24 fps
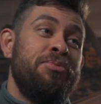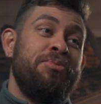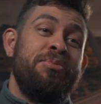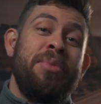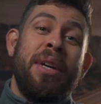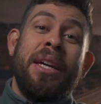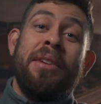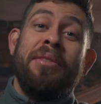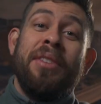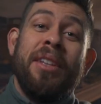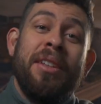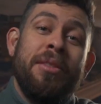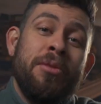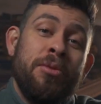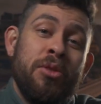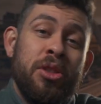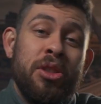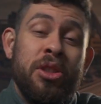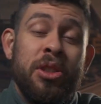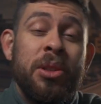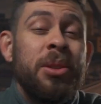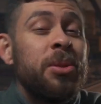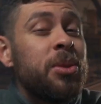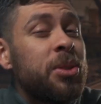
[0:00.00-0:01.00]
Maybe it
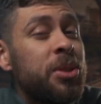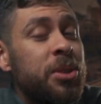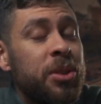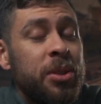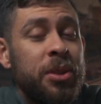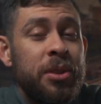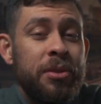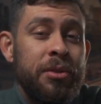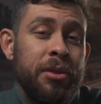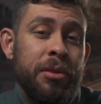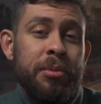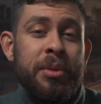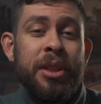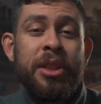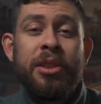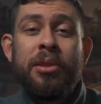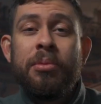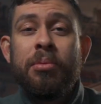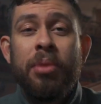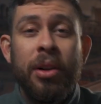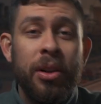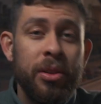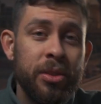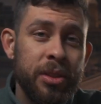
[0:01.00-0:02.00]
was too soon for me
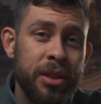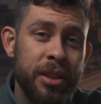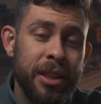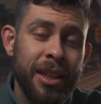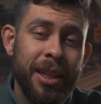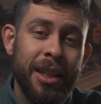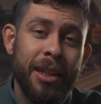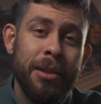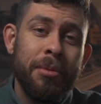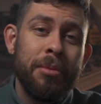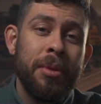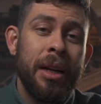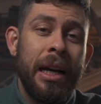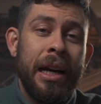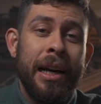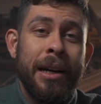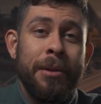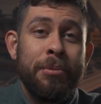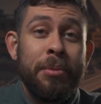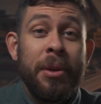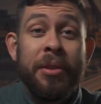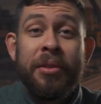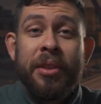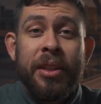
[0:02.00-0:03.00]
to post them.
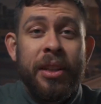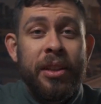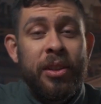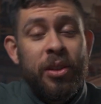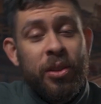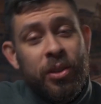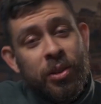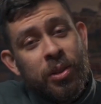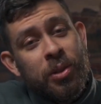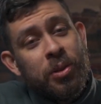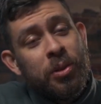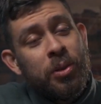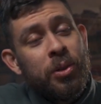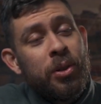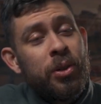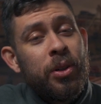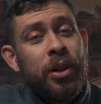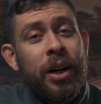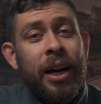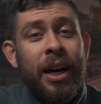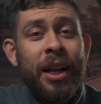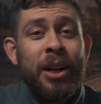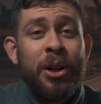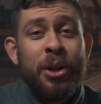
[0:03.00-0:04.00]
Maybe they don't look
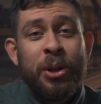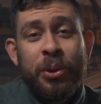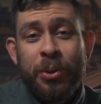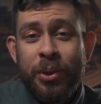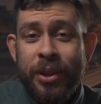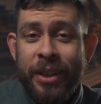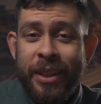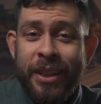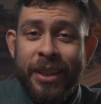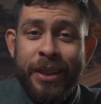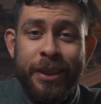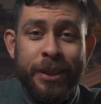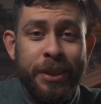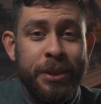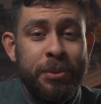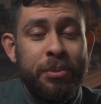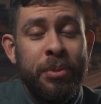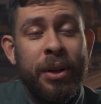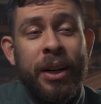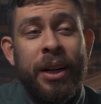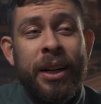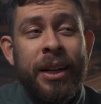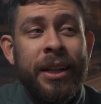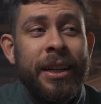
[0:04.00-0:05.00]
cool. I don't know what it is,
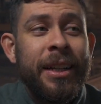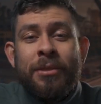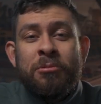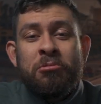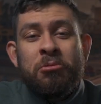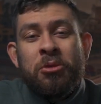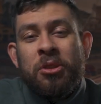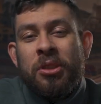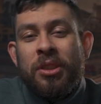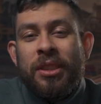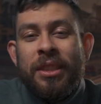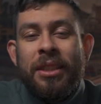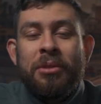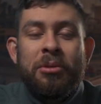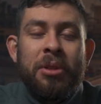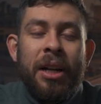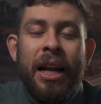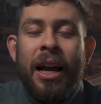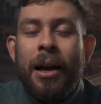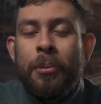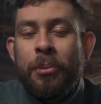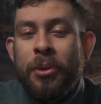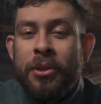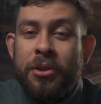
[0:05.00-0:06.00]
but we'll see what
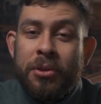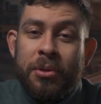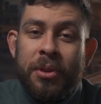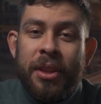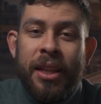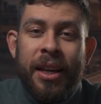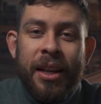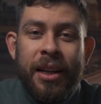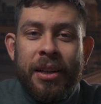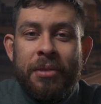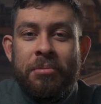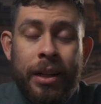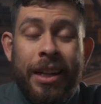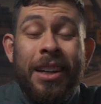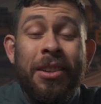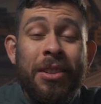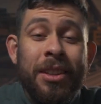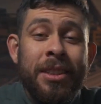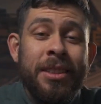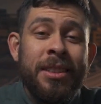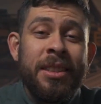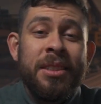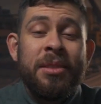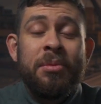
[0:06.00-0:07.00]
happens with that. Now,
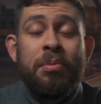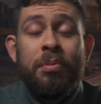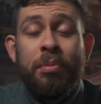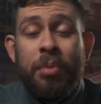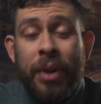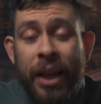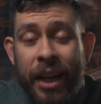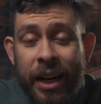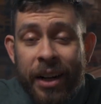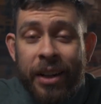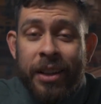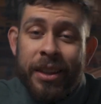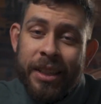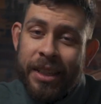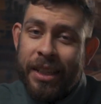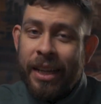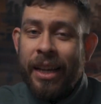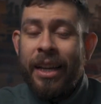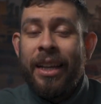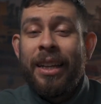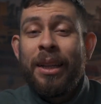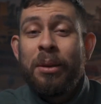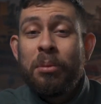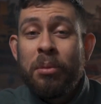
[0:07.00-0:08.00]
this is barely
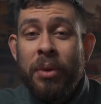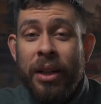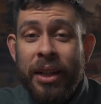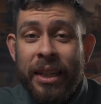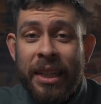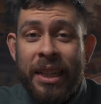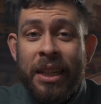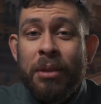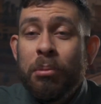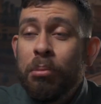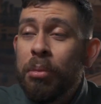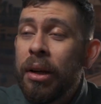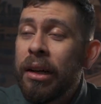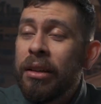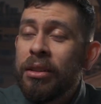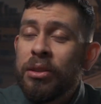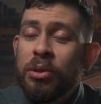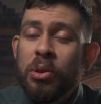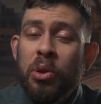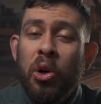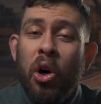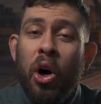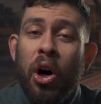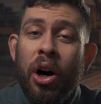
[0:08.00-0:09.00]
any money compared
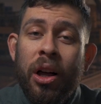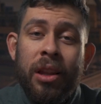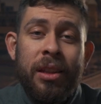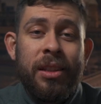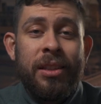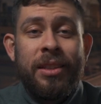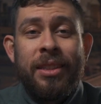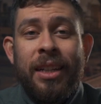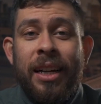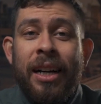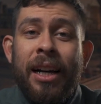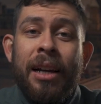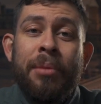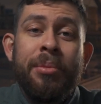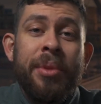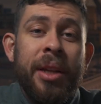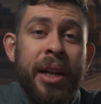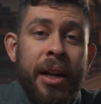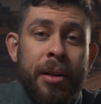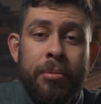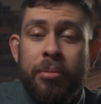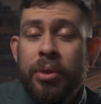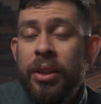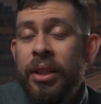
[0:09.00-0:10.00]
to all the time
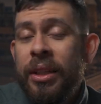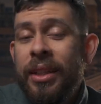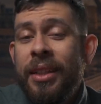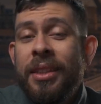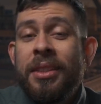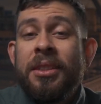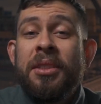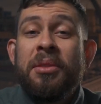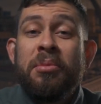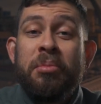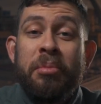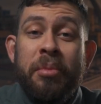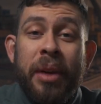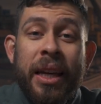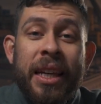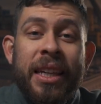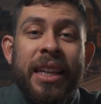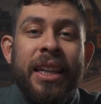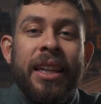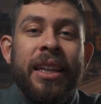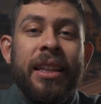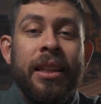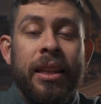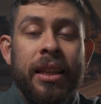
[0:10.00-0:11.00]
that I put into
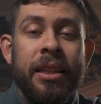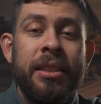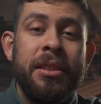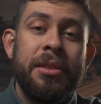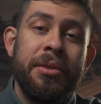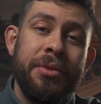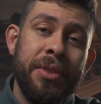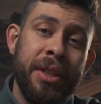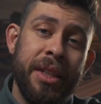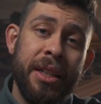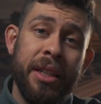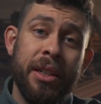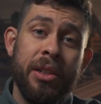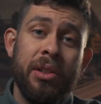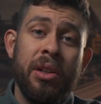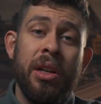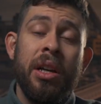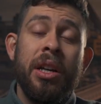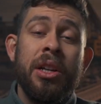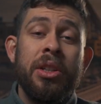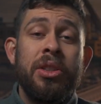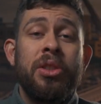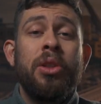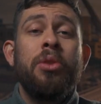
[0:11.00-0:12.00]
making this video.
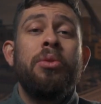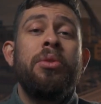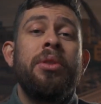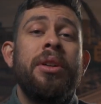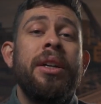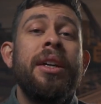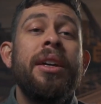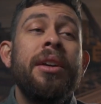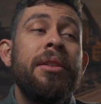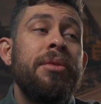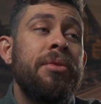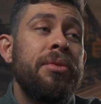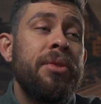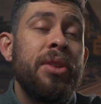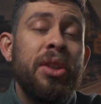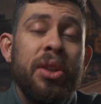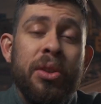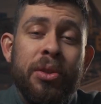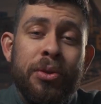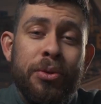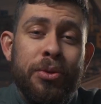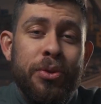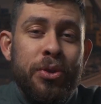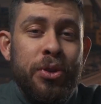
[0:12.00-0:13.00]
So if
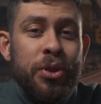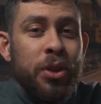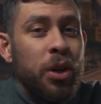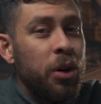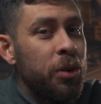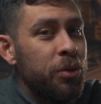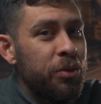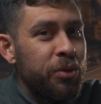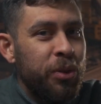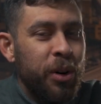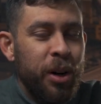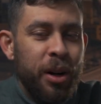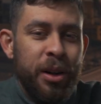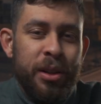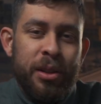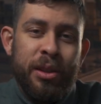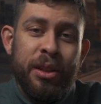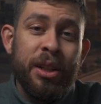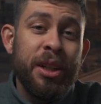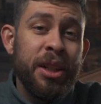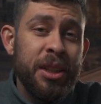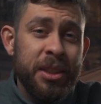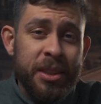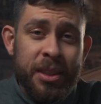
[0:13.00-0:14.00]
you've so far
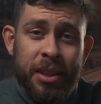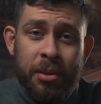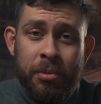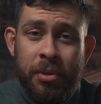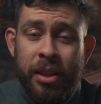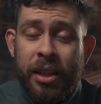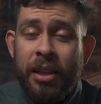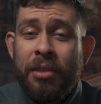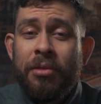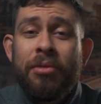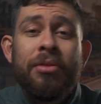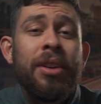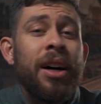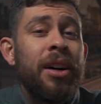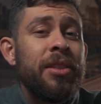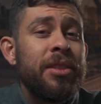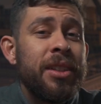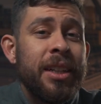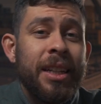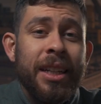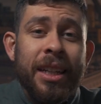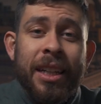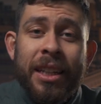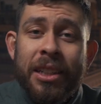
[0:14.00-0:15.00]
learned something,
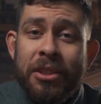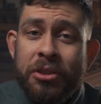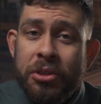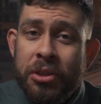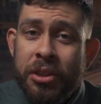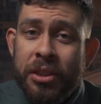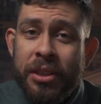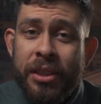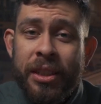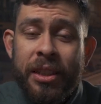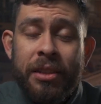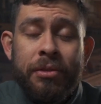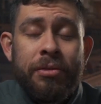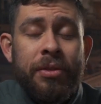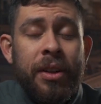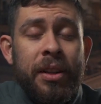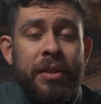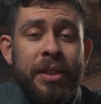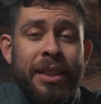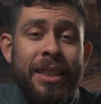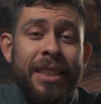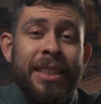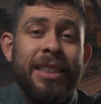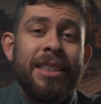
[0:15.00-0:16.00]
found it interesting,
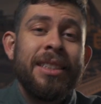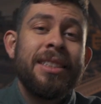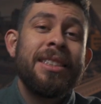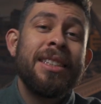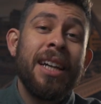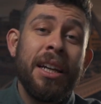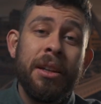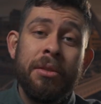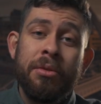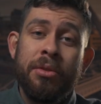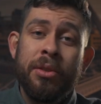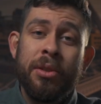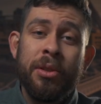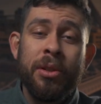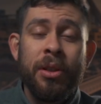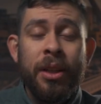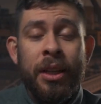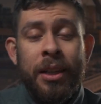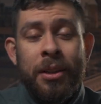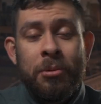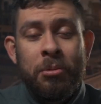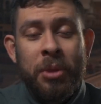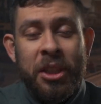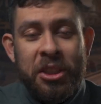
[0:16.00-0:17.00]
found it insightful,
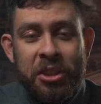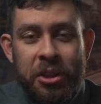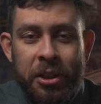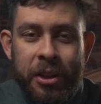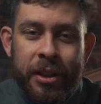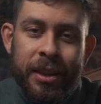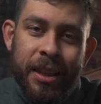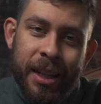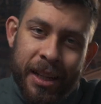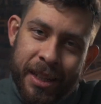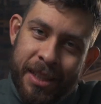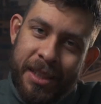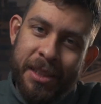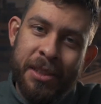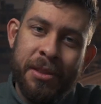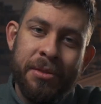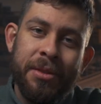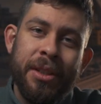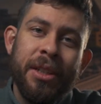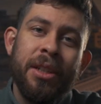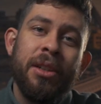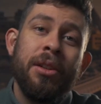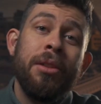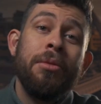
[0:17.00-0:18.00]
make sure you like this
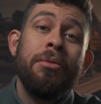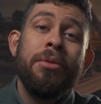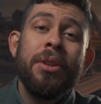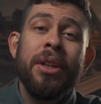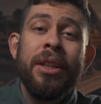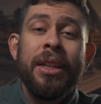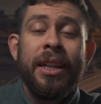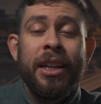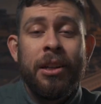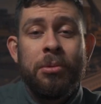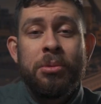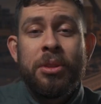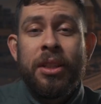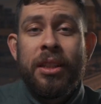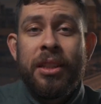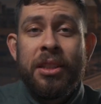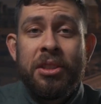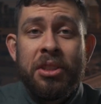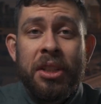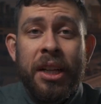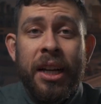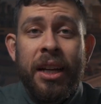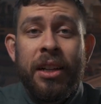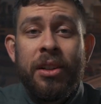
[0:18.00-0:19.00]
video. It really helps out
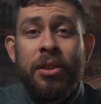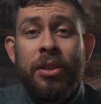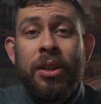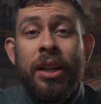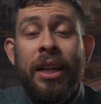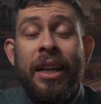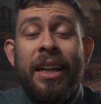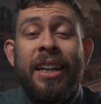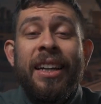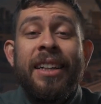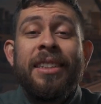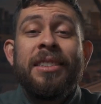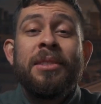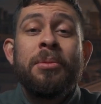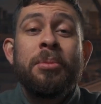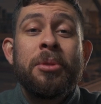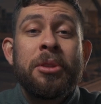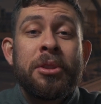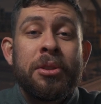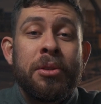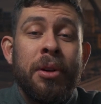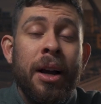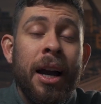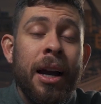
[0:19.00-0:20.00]
the channel, and
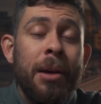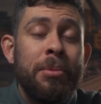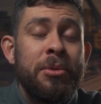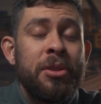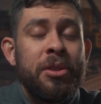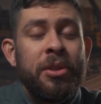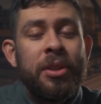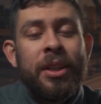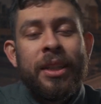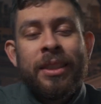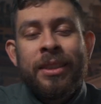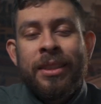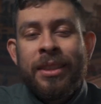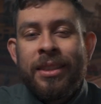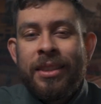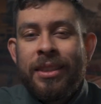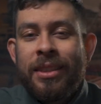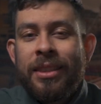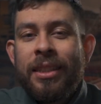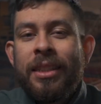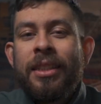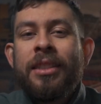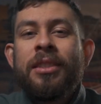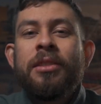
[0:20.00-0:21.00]
subscribe so you guys can
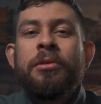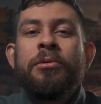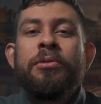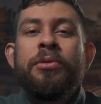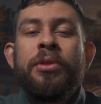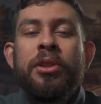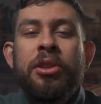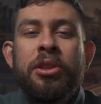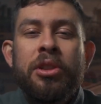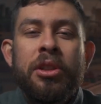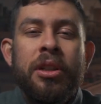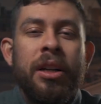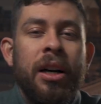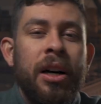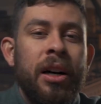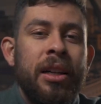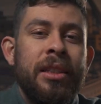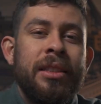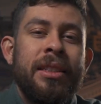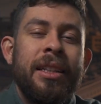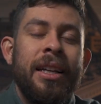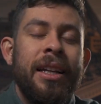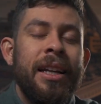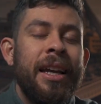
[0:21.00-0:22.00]
see some future
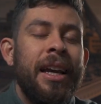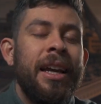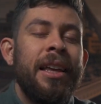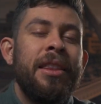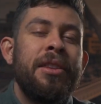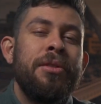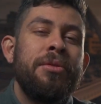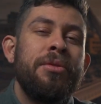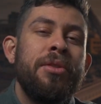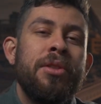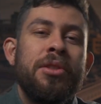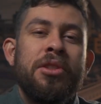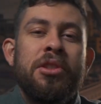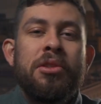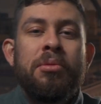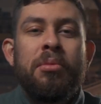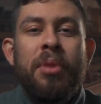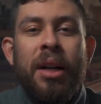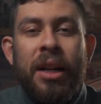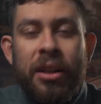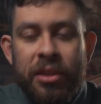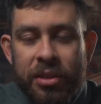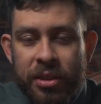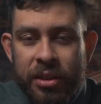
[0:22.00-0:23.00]
content and the future
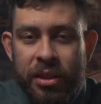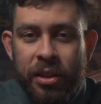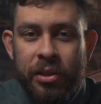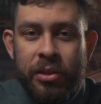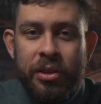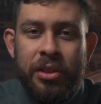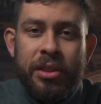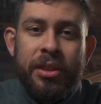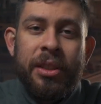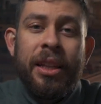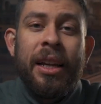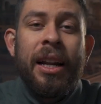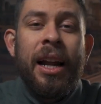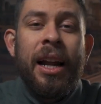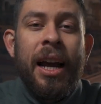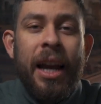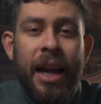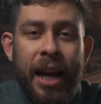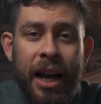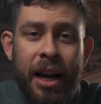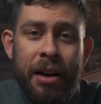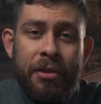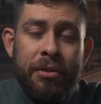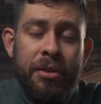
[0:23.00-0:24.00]
milestones that I
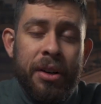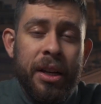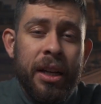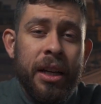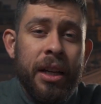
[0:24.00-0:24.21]
have.